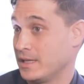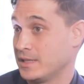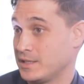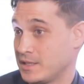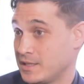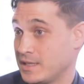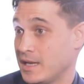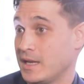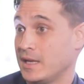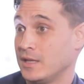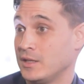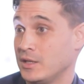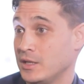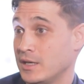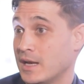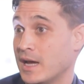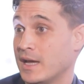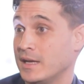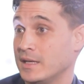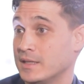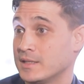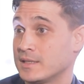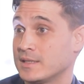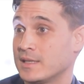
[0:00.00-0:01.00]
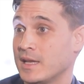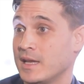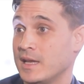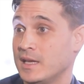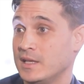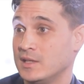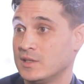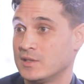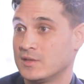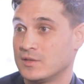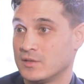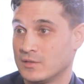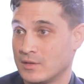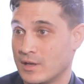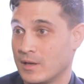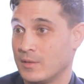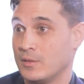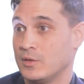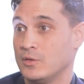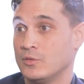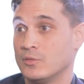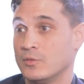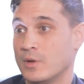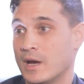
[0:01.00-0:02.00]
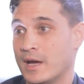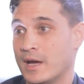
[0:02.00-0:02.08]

let's say in the United yeah. States, uh, you